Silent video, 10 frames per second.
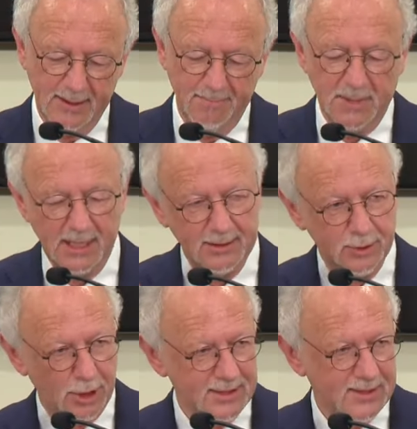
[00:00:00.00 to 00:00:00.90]
by
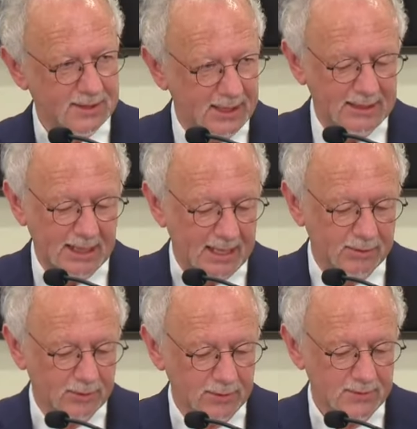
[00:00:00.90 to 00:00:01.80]
non-state
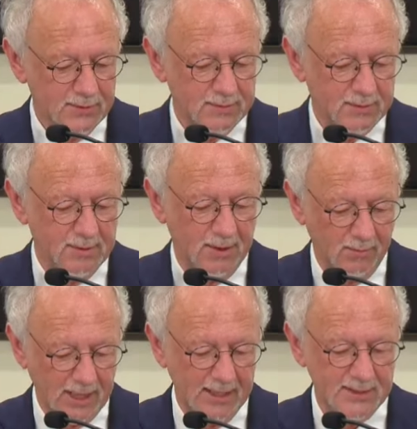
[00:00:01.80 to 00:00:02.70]
actors and
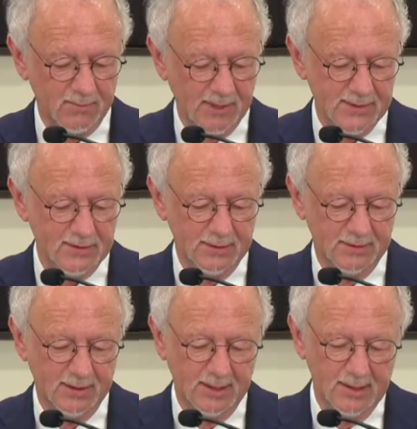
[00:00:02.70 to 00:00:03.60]
harassed, arrested,
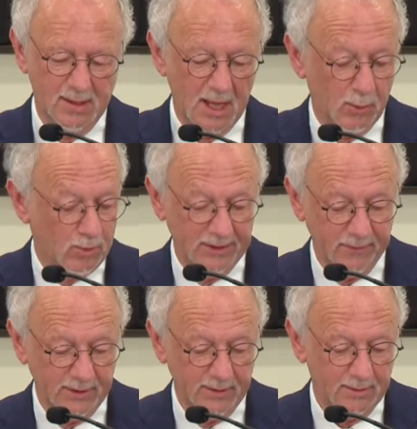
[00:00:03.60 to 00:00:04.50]
or
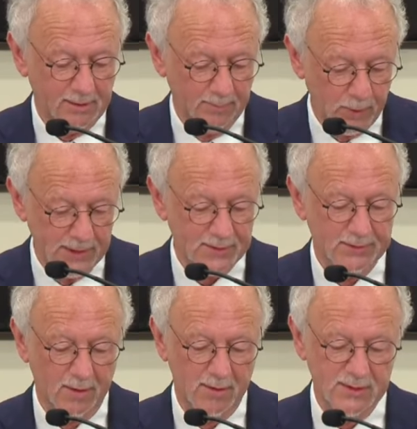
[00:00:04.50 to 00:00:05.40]
even
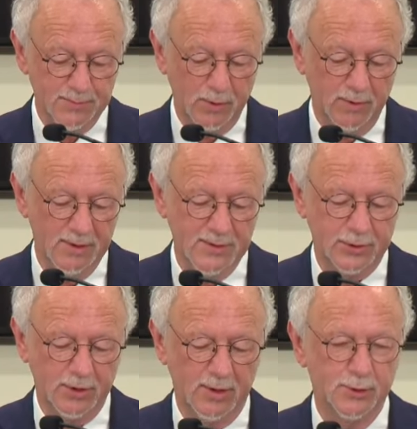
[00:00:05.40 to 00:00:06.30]
imprisoned on
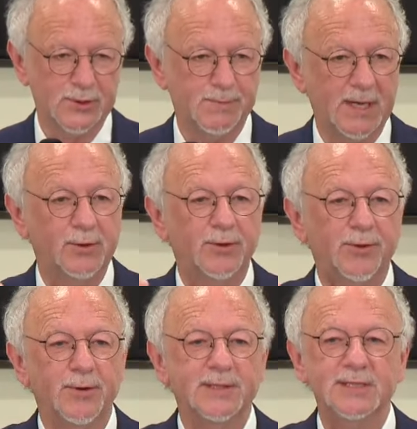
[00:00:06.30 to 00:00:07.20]
spurious charges by the
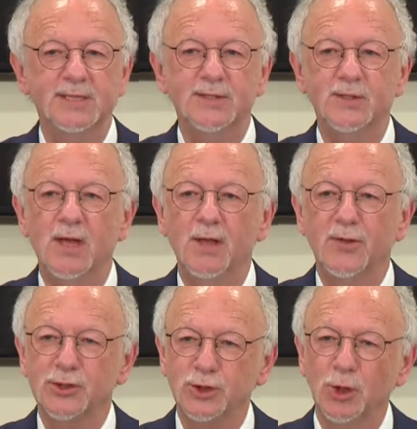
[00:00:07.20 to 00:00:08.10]
authorities
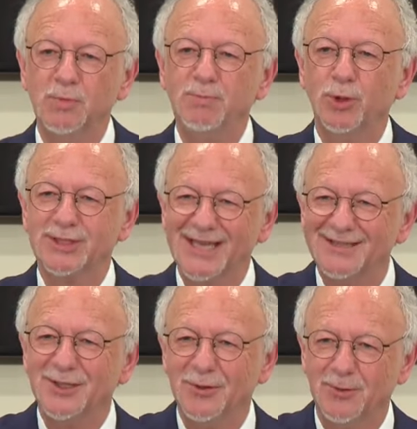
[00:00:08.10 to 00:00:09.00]
that should be
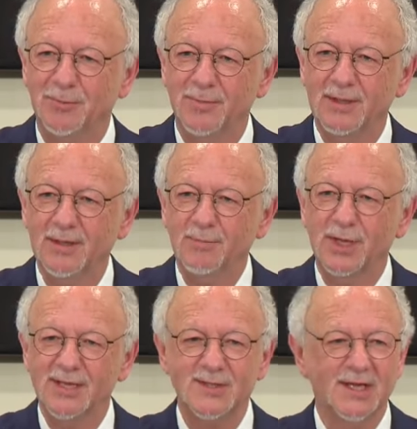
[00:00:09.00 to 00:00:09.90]
protecting them, but
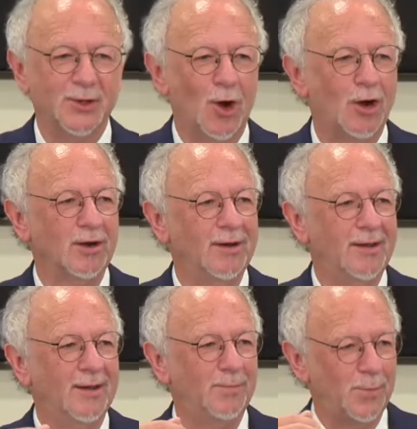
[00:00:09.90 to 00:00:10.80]
instead are
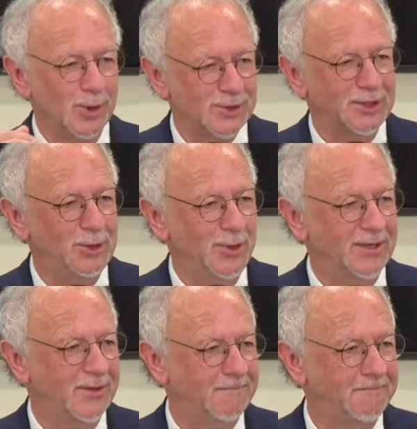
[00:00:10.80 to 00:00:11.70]
persecuting them.